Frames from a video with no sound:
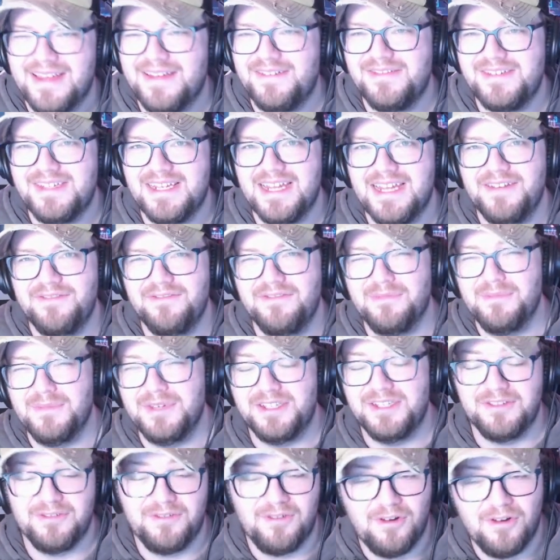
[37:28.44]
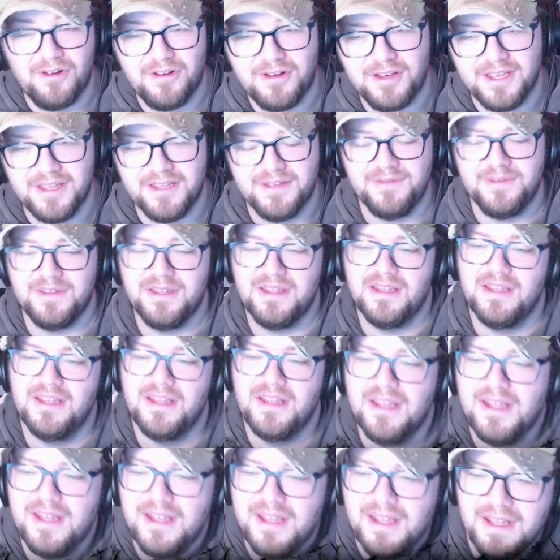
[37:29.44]
of 10 for Mr. Crocket.
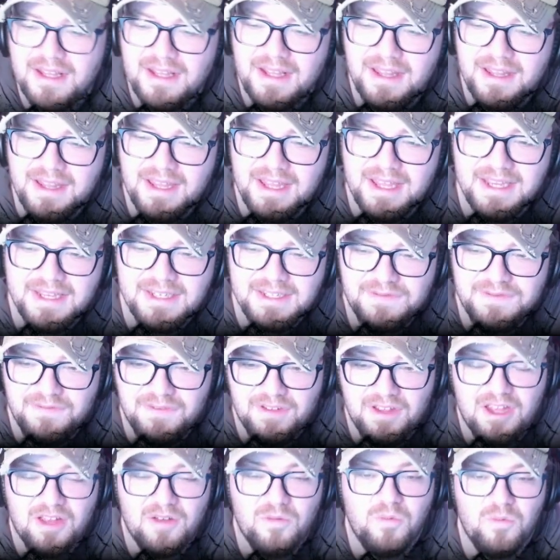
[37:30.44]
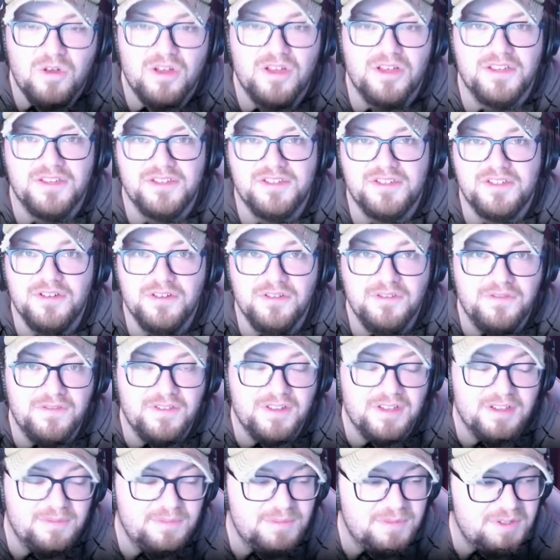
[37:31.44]
There's far worse new
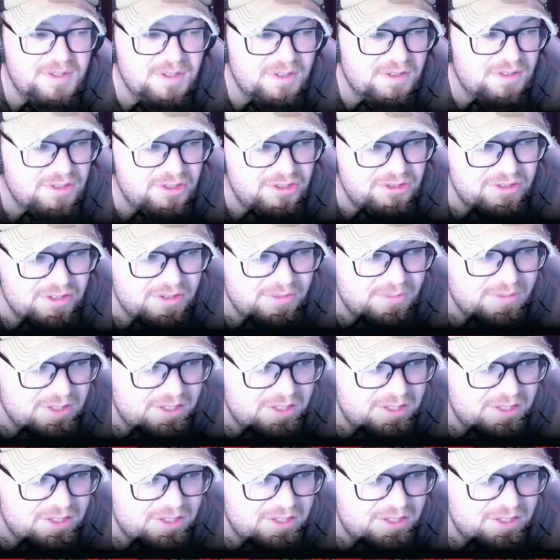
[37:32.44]
films on streaming